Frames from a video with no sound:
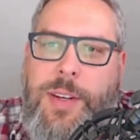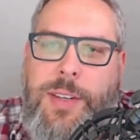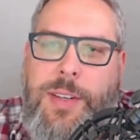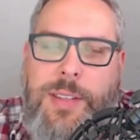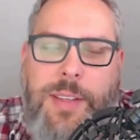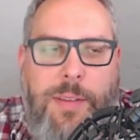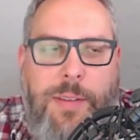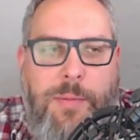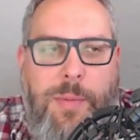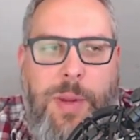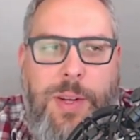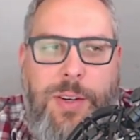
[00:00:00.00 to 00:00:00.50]
as
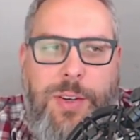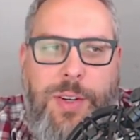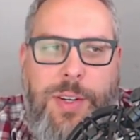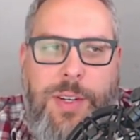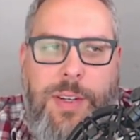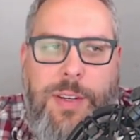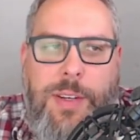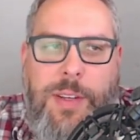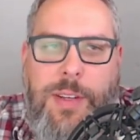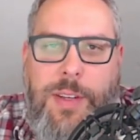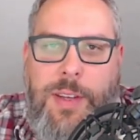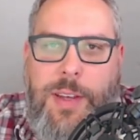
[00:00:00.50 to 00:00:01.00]
I've
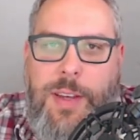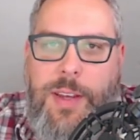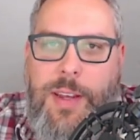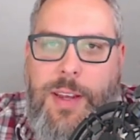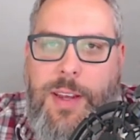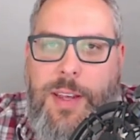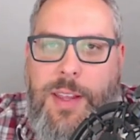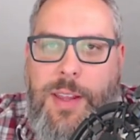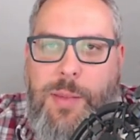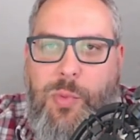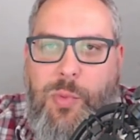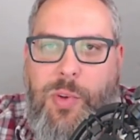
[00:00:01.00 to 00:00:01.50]
mentioned
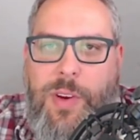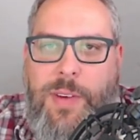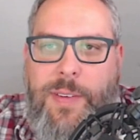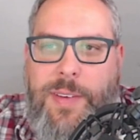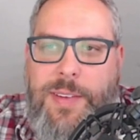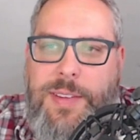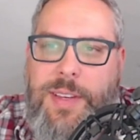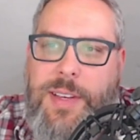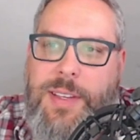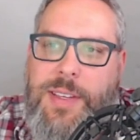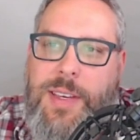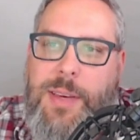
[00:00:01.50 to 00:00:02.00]
in the
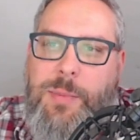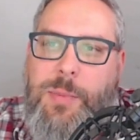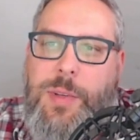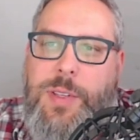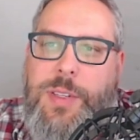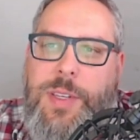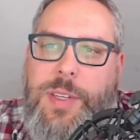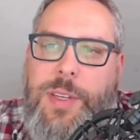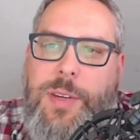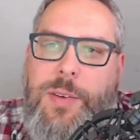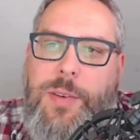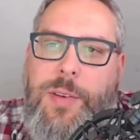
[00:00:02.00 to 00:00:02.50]
previous examples
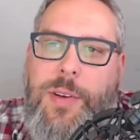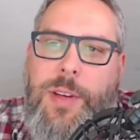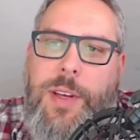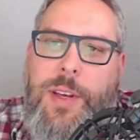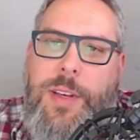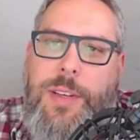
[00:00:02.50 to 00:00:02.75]
too,